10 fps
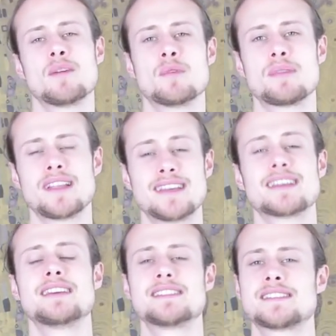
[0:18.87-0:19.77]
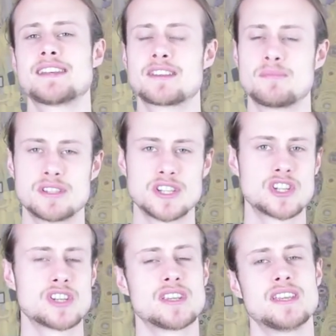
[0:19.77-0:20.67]
and we're playing in second
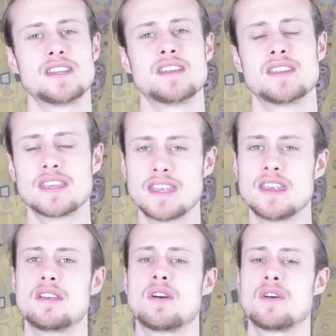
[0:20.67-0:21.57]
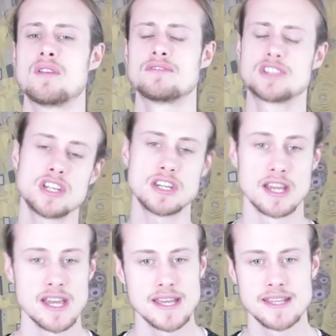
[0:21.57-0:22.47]
position in the key of G.
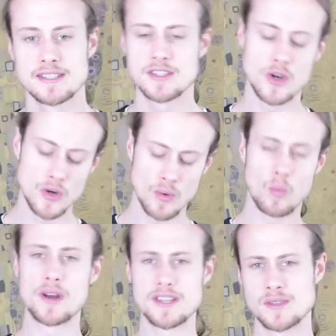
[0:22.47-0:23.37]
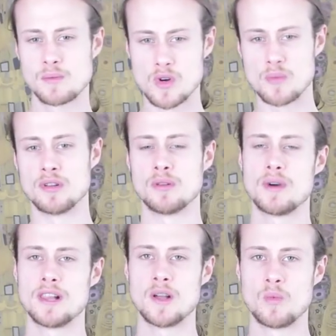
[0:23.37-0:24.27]
So what is a warble?
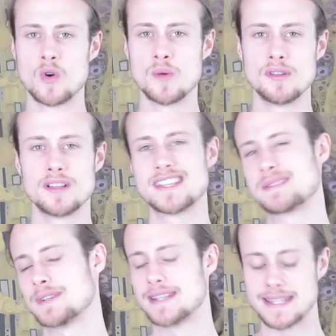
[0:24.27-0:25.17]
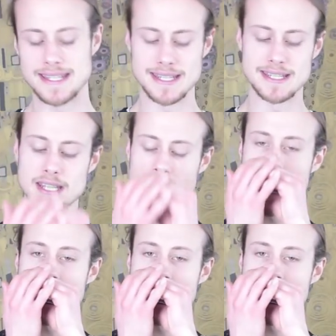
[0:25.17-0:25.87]
Well, a warble is one of these.